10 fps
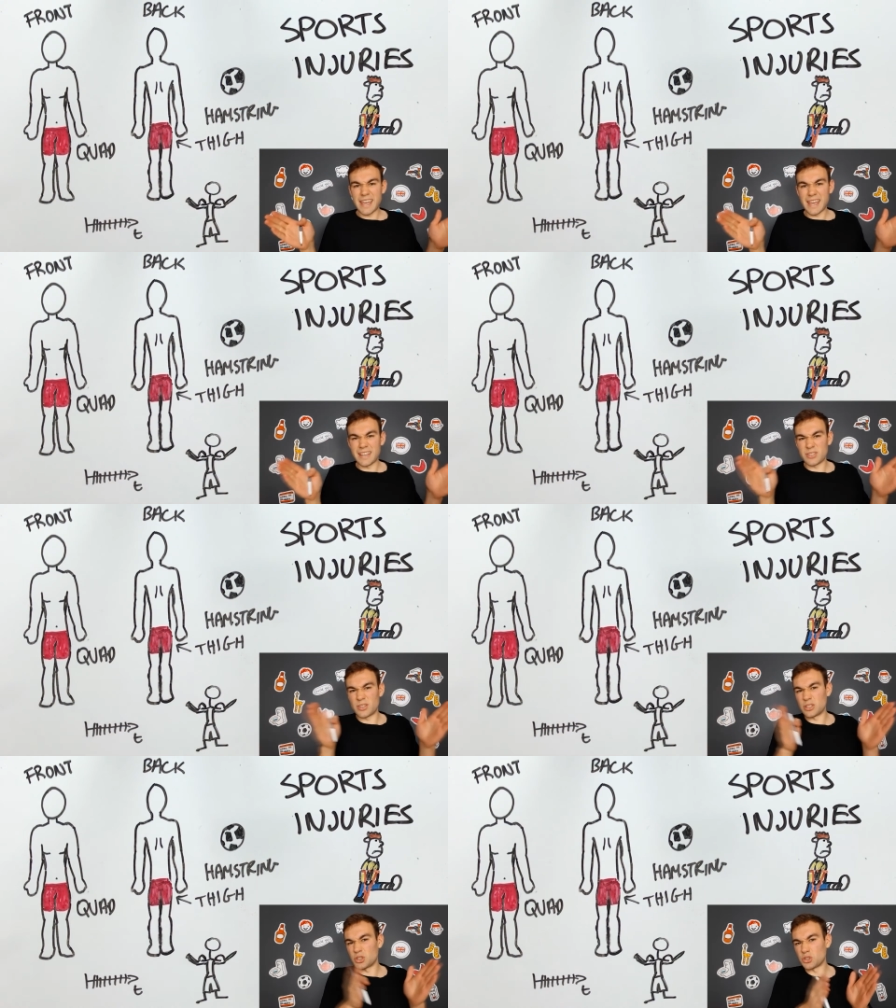is
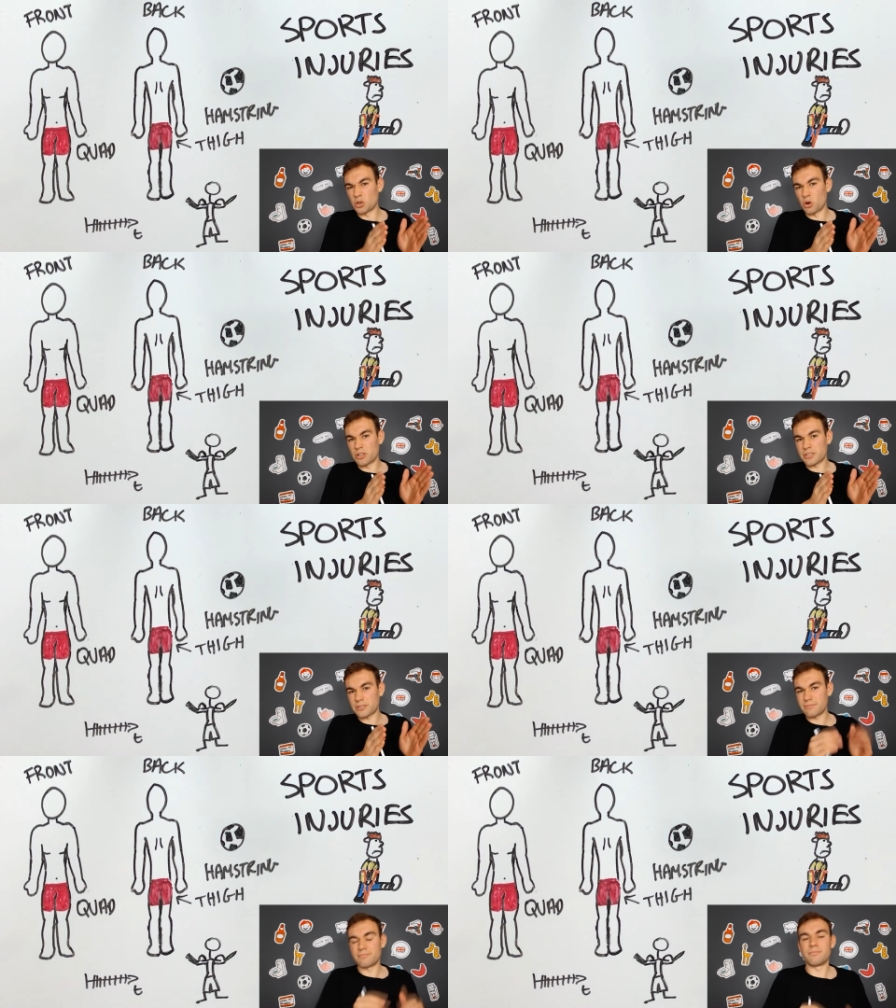the short
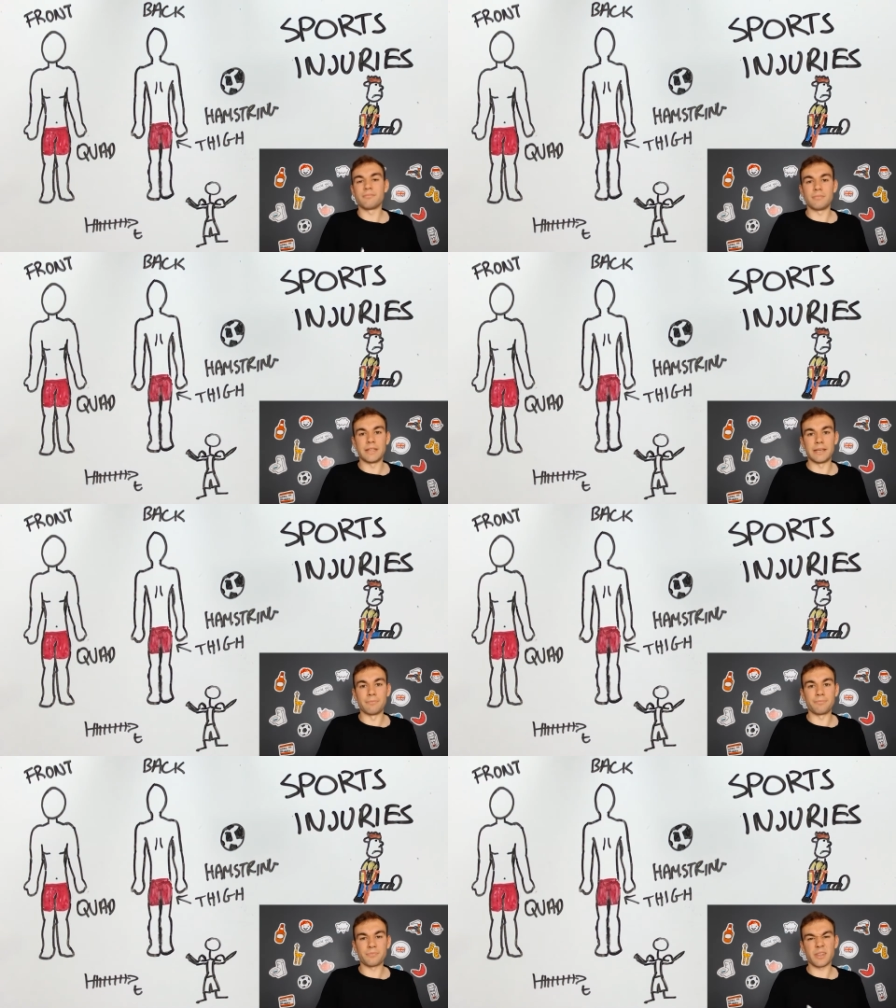name,
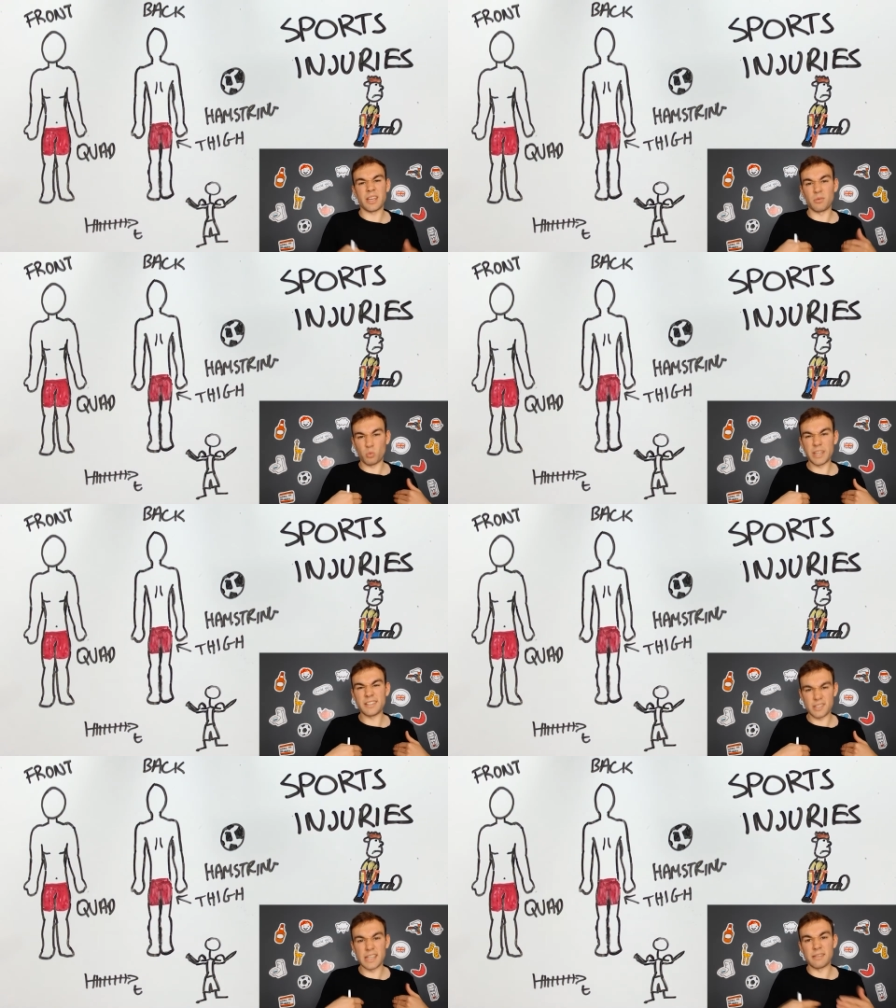and we
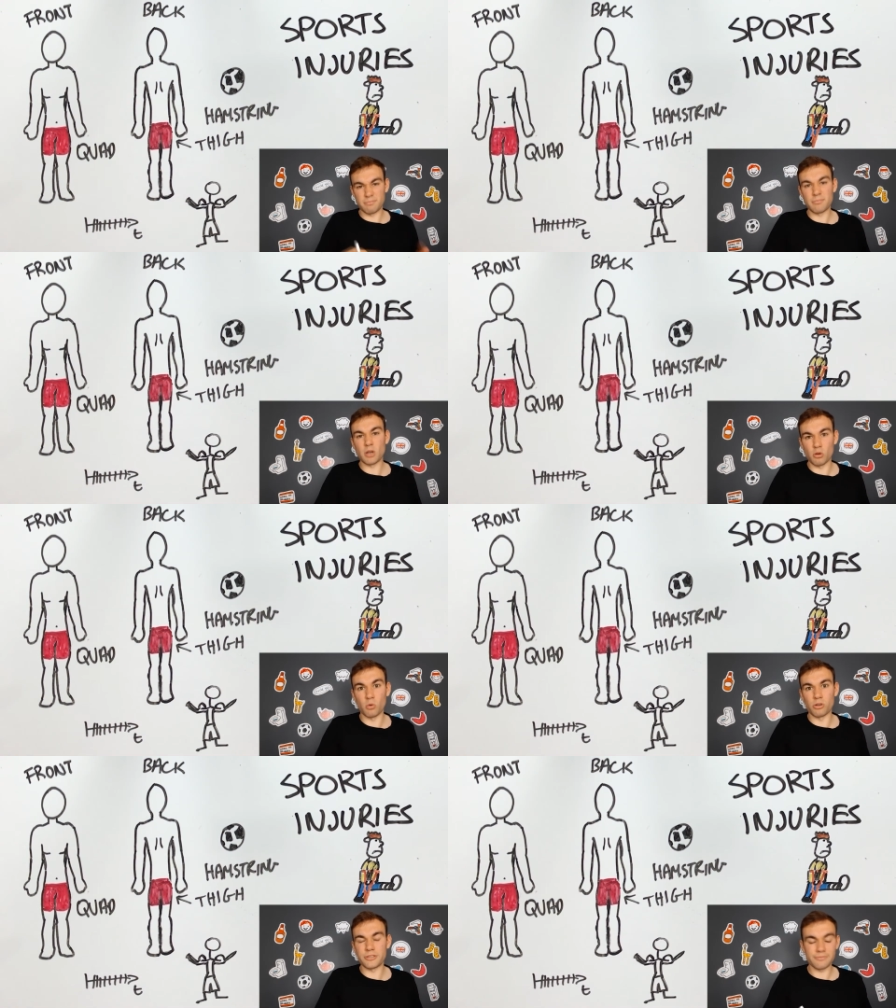say
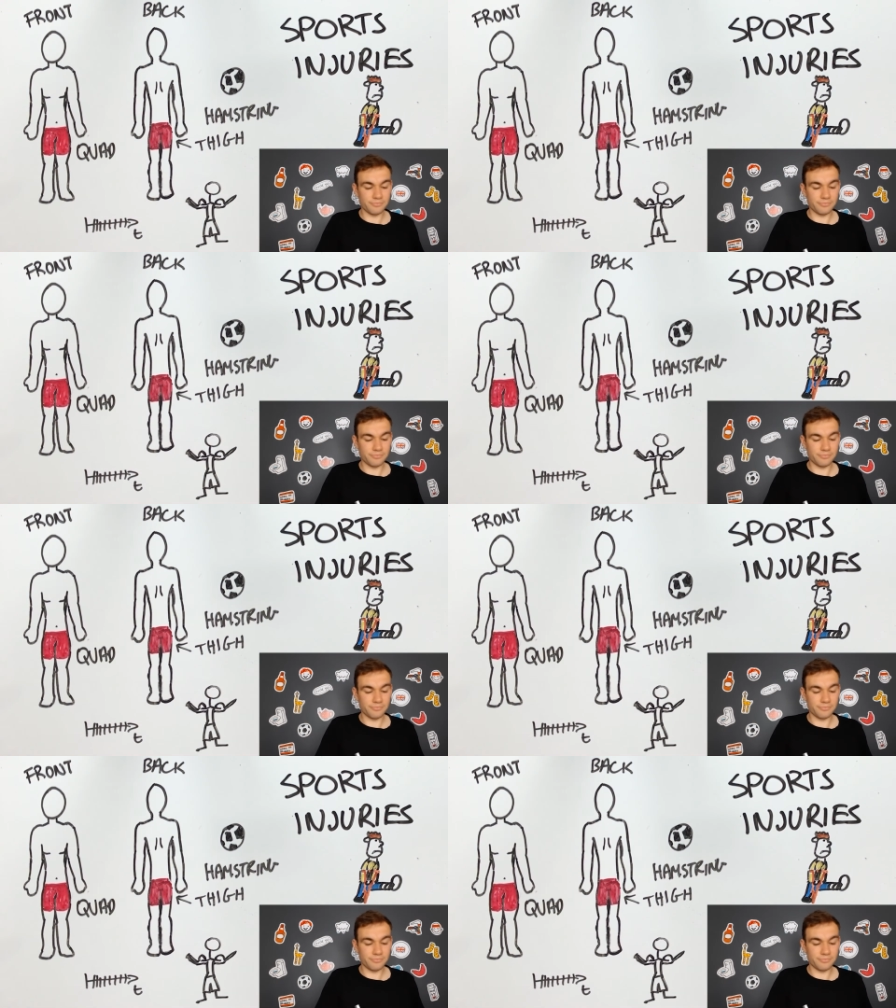quad.